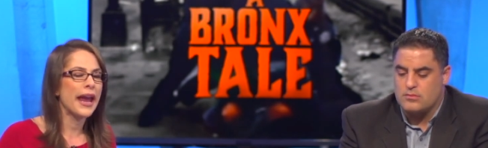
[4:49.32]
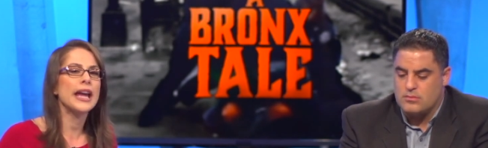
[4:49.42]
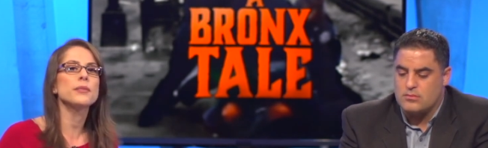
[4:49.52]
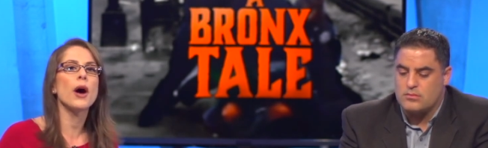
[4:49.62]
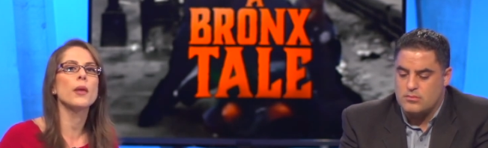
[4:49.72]

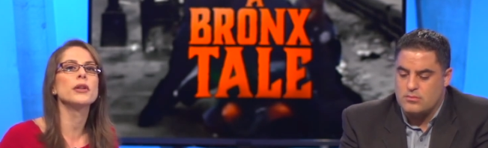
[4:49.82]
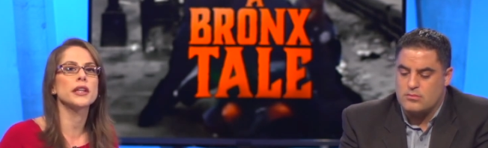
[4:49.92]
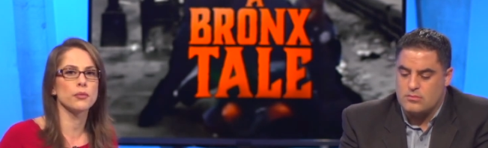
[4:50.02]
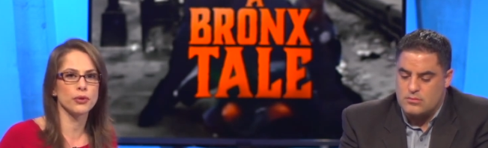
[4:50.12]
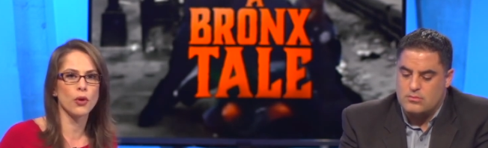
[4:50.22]
Speaker 1: paid
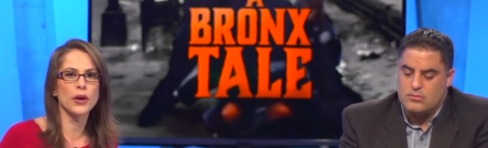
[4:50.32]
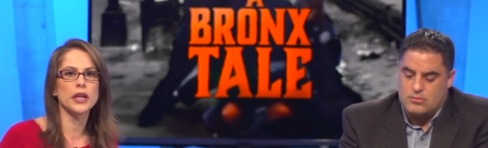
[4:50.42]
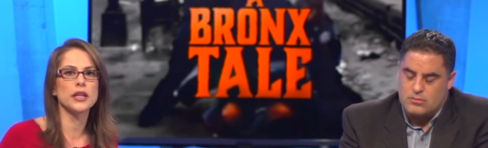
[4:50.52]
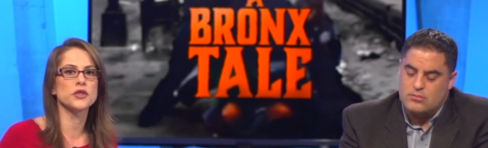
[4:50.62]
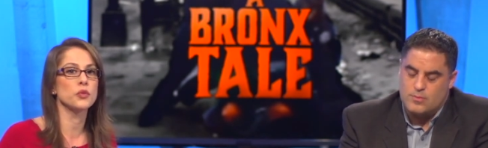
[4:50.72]
public
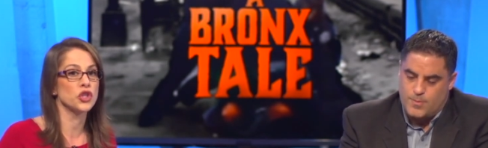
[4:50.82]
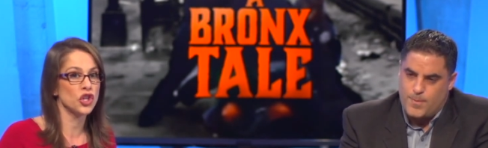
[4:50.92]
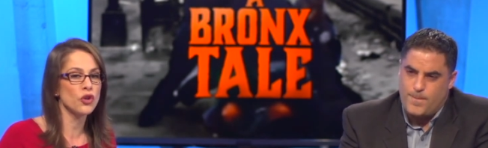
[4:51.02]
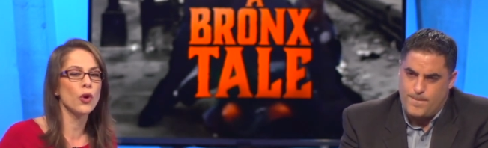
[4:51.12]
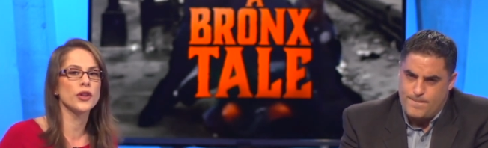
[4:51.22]
employees. We
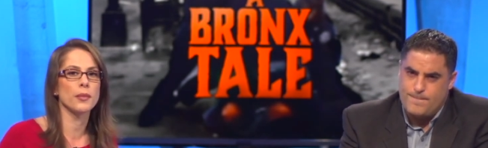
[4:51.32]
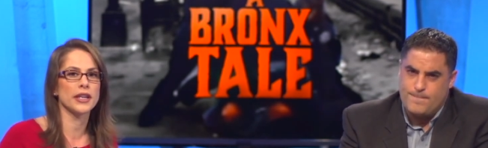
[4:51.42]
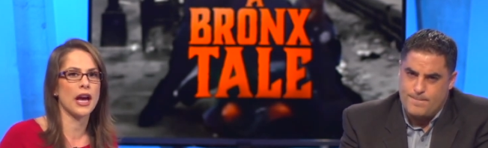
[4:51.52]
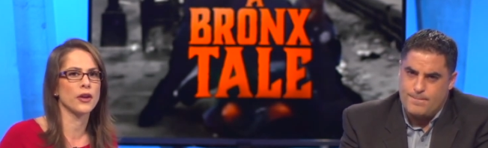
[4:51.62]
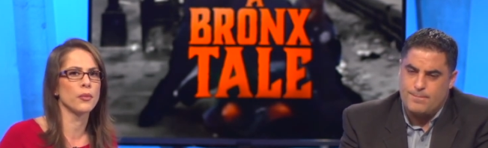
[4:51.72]
should hold them
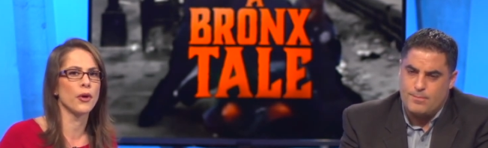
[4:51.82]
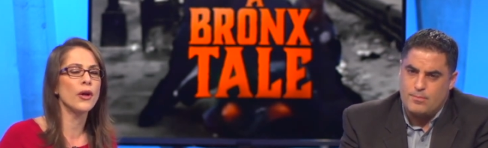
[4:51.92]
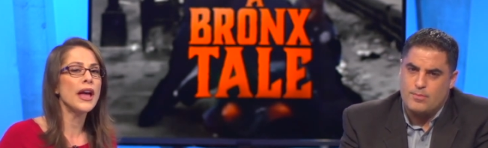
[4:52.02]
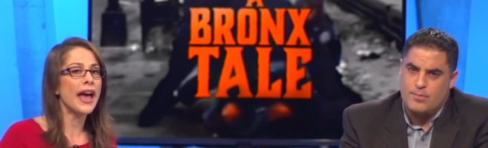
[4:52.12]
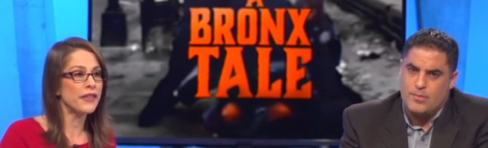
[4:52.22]

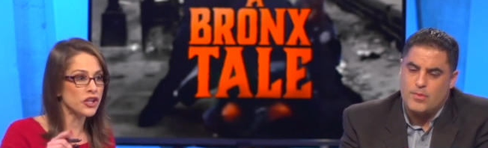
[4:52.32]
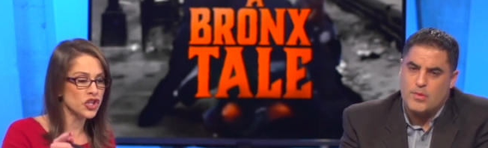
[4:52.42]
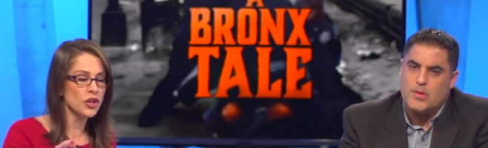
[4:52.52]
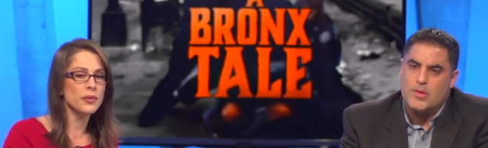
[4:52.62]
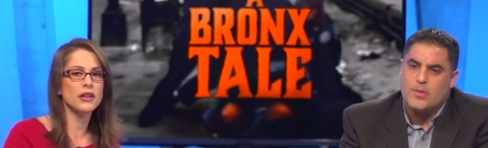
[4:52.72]
accountable, and they
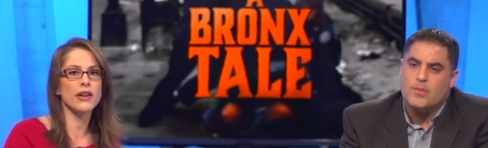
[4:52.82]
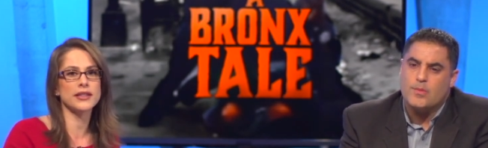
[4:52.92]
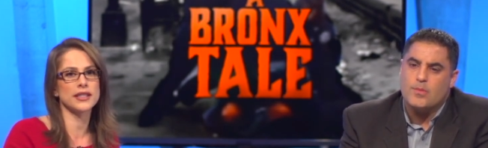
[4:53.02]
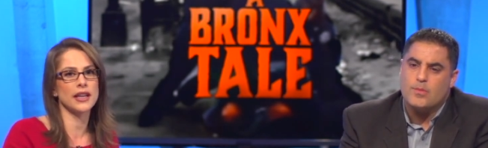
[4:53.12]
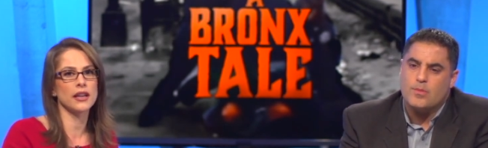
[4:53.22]
should be
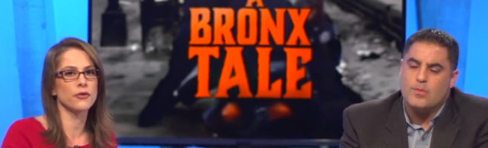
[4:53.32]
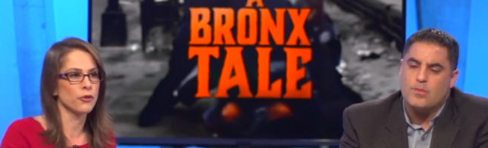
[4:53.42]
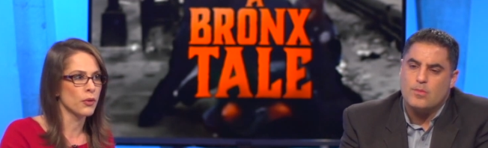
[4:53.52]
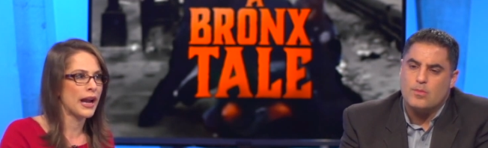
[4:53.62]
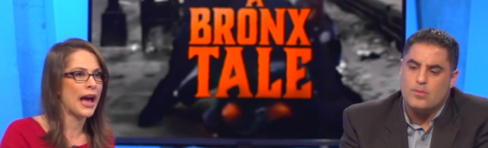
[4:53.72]
investigated
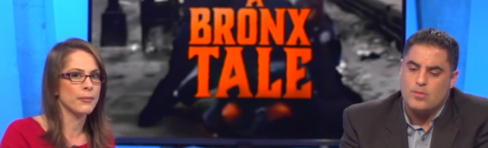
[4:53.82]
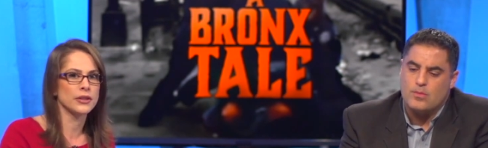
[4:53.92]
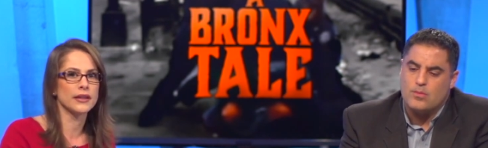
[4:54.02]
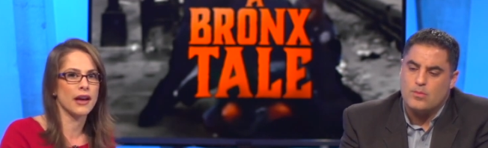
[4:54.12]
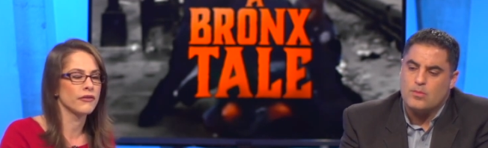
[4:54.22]
for what
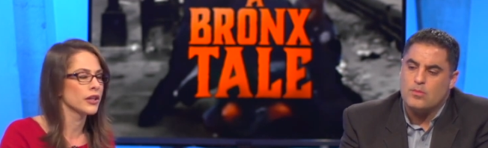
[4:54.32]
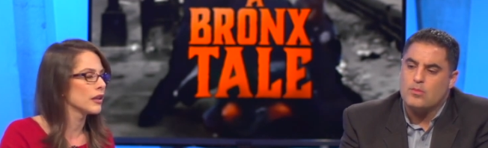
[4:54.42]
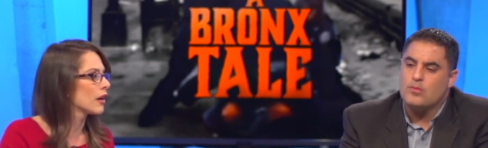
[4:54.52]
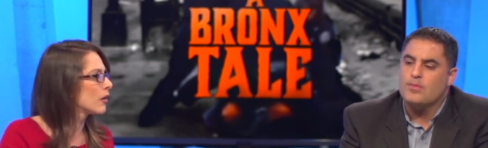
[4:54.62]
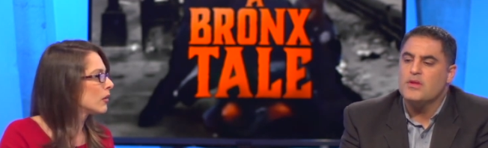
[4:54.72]
happened in that
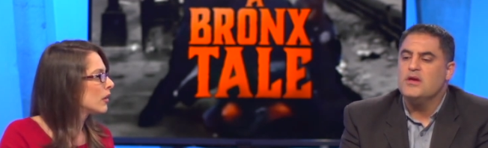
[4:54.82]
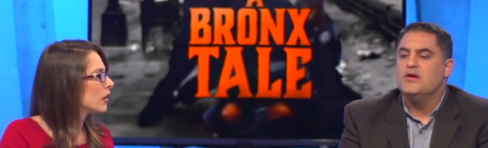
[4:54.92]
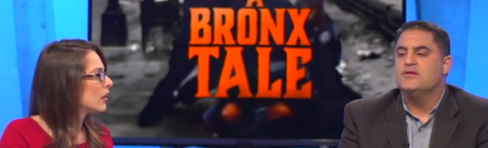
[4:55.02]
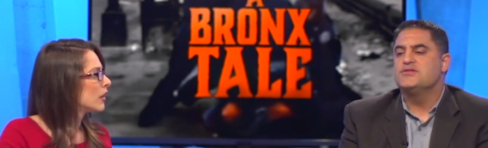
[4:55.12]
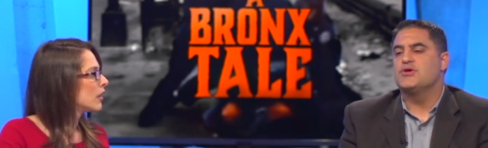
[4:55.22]
video.
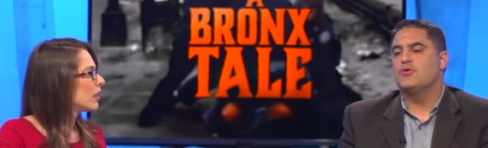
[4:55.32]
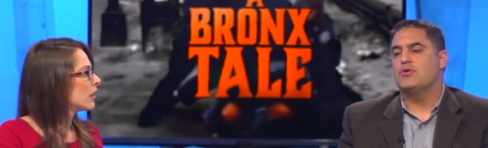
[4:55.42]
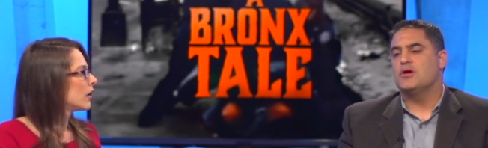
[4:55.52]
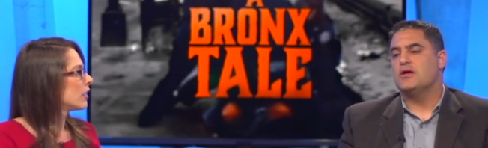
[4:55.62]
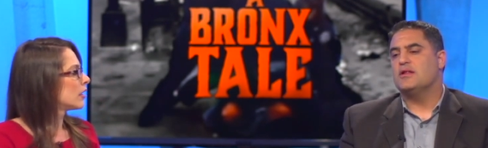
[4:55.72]

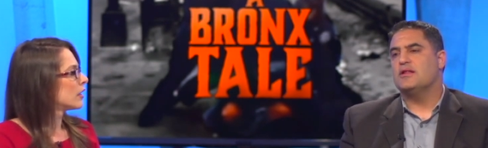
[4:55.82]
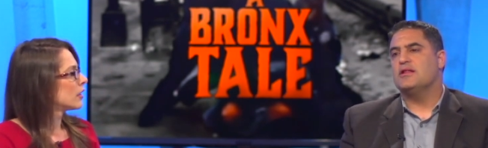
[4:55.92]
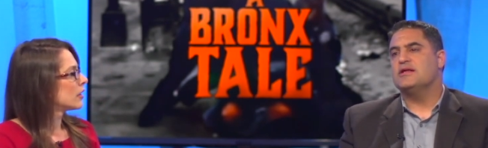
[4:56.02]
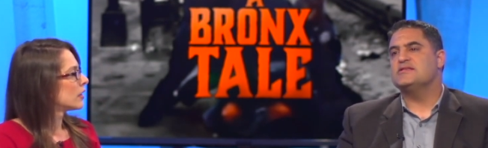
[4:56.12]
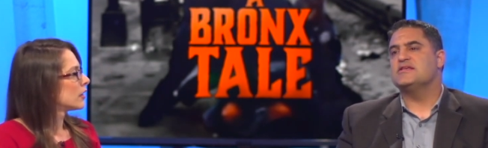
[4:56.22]
Speaker 2: So
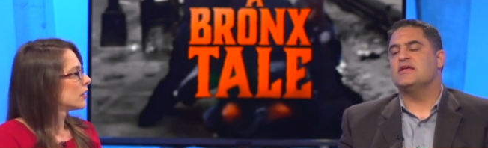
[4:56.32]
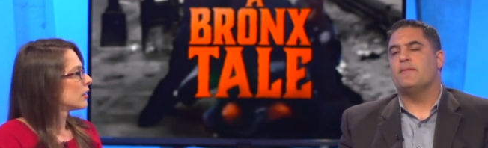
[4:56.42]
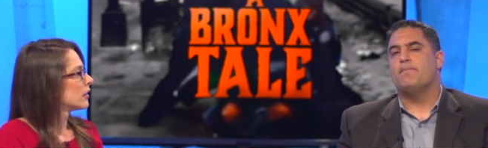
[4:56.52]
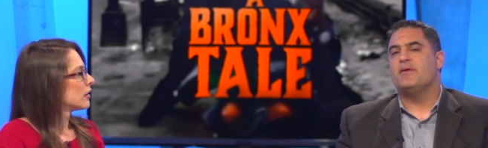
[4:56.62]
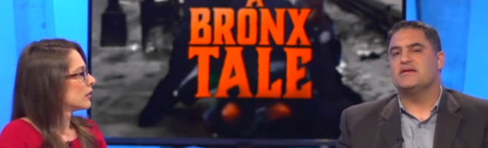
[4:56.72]
let's say in
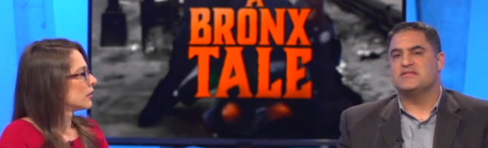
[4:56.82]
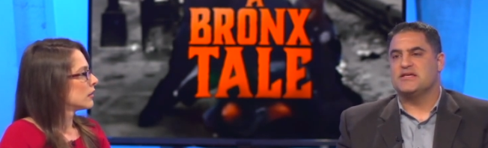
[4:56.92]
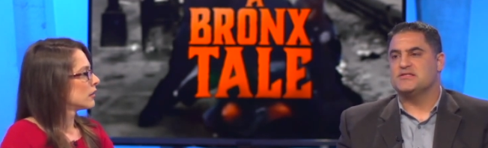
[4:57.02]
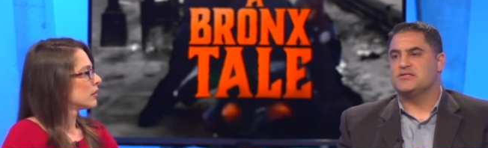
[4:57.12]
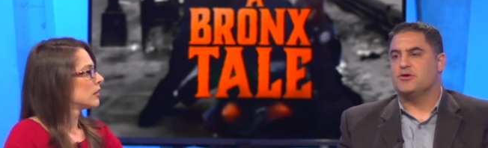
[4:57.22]
a best
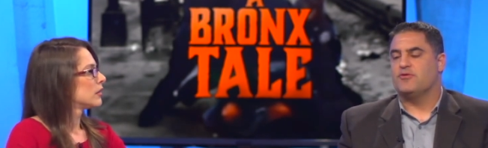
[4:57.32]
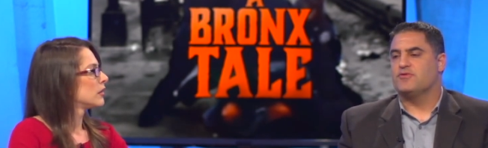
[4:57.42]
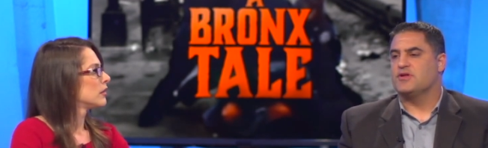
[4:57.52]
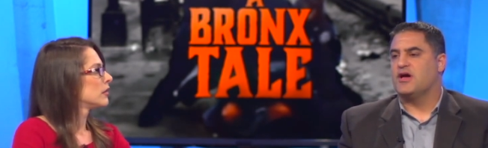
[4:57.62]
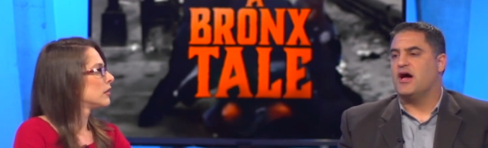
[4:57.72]
case scenario
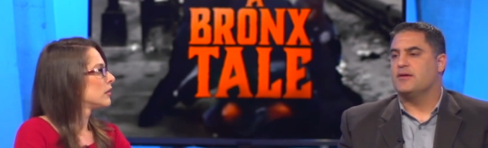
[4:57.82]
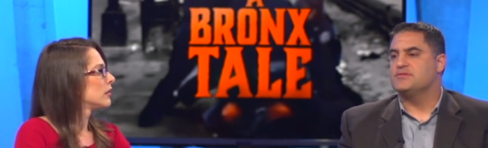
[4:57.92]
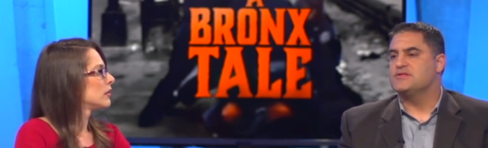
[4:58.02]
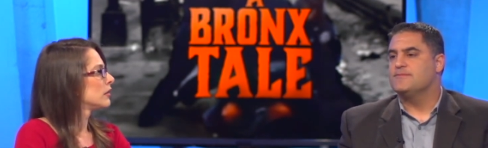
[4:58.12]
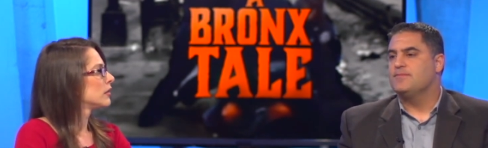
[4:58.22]
for the
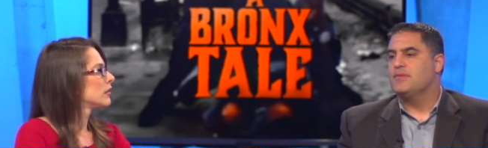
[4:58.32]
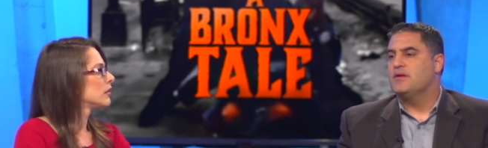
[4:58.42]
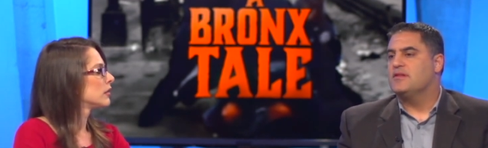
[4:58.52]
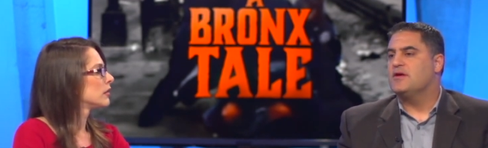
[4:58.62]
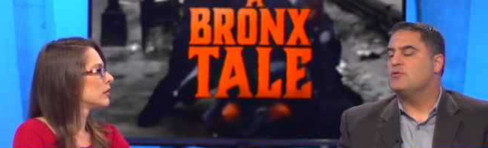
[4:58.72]
cops,
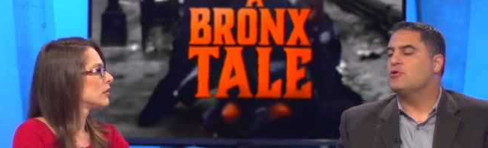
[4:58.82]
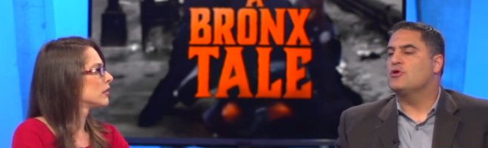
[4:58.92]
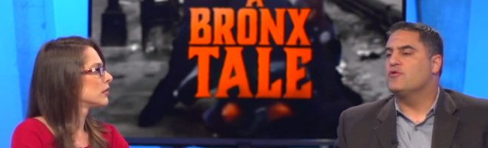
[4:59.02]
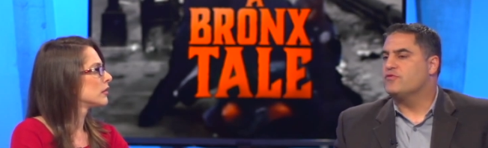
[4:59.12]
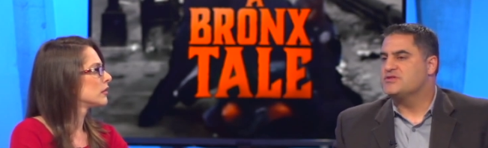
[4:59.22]
they were
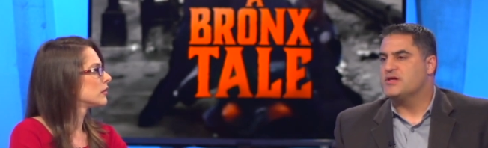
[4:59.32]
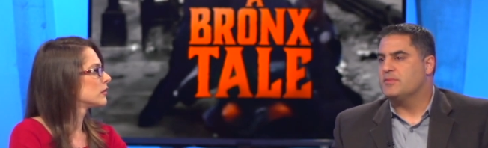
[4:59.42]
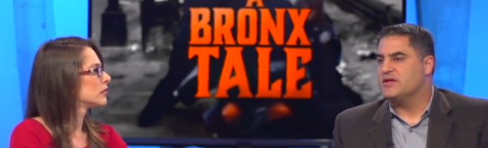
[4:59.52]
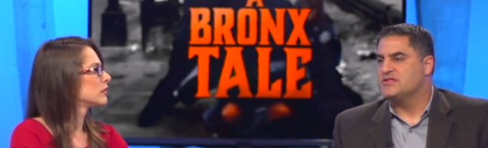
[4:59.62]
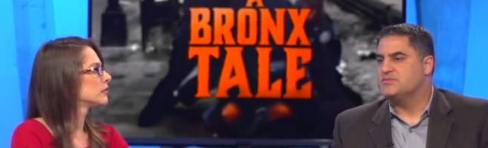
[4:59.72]
looking for somebody in